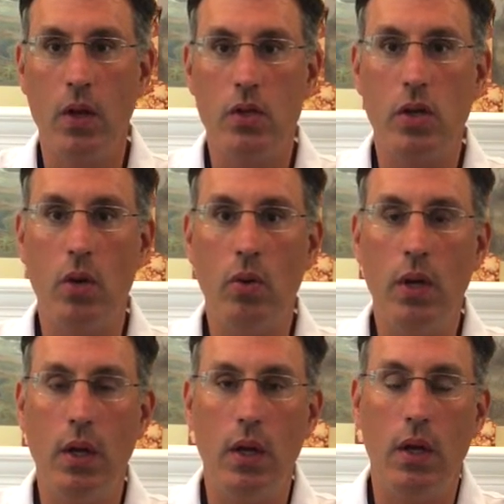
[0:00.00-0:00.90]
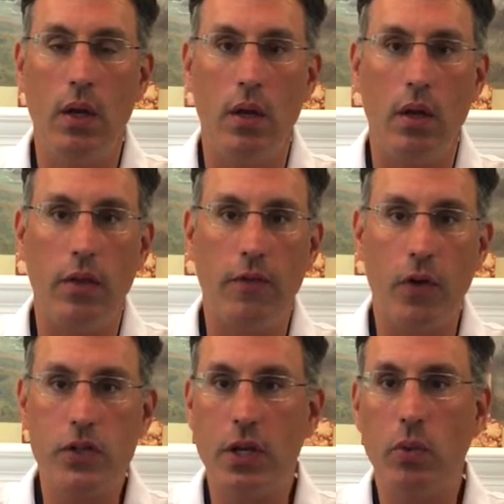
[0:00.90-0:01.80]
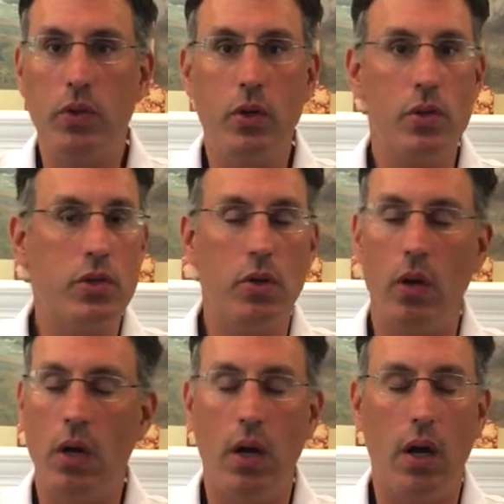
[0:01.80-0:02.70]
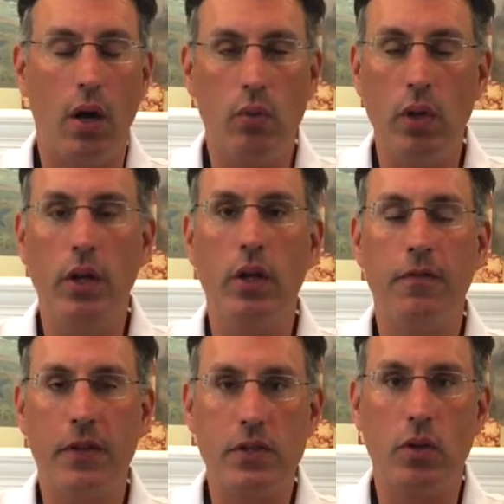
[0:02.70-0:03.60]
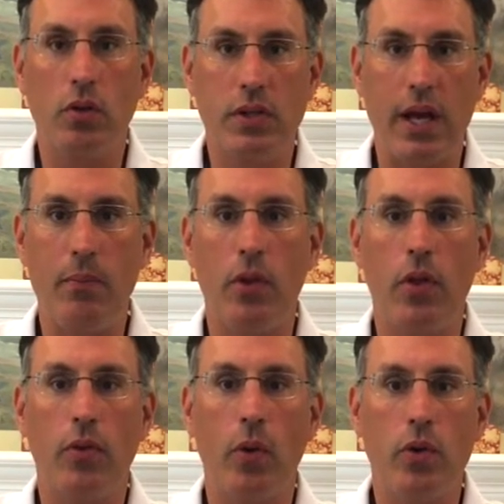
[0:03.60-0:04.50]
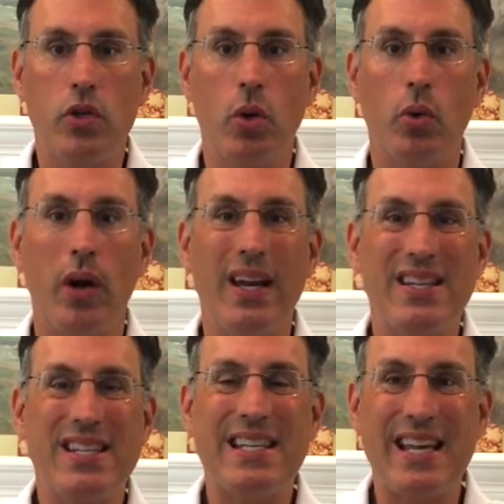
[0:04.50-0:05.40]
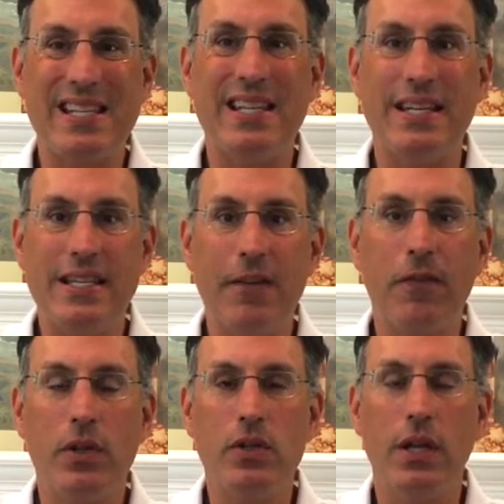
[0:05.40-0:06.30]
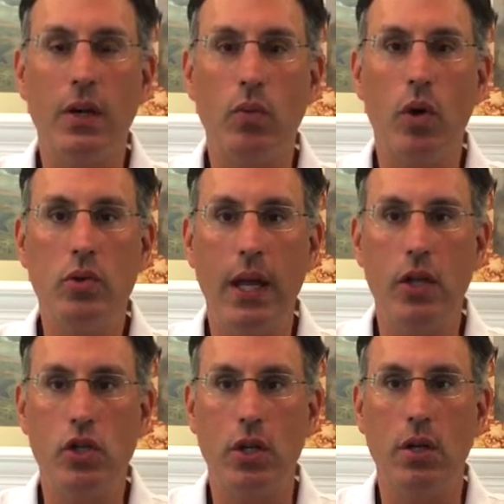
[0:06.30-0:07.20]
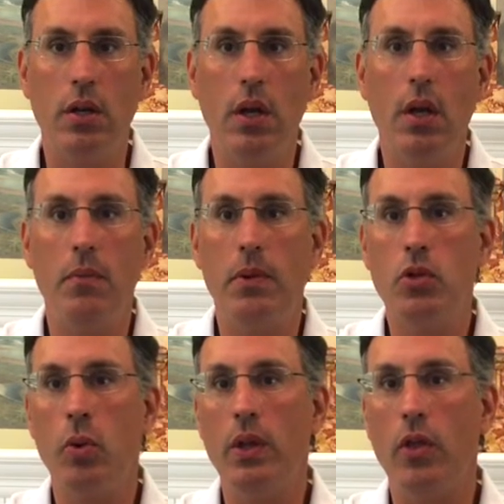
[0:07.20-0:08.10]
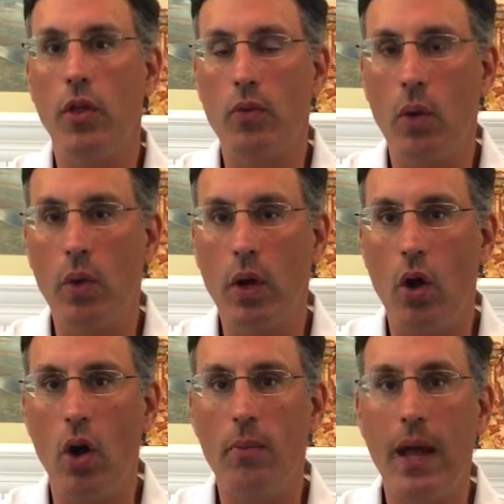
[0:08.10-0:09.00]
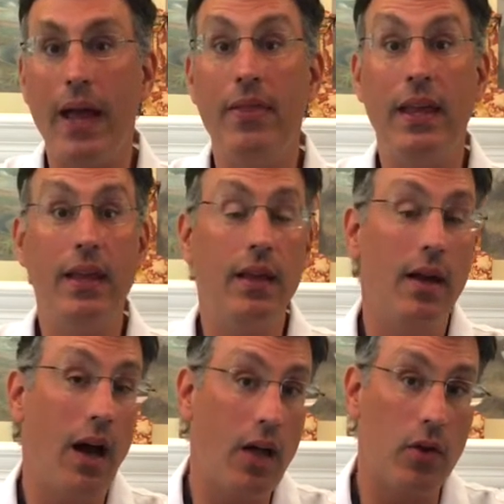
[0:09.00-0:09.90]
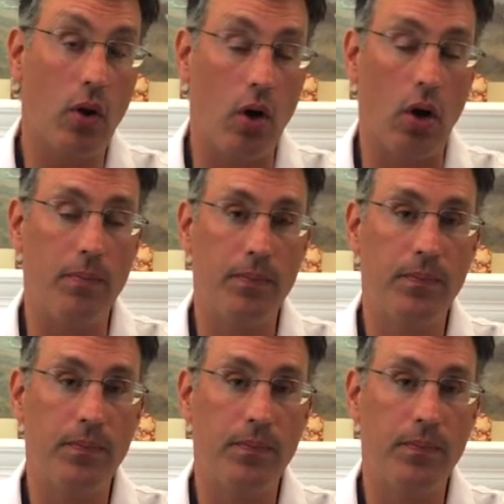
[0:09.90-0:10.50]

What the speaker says: So the first thing we'll do is do a really good physical exam on the throwing shoulder and assess the difference in rotation between the throwing arm and the other arm.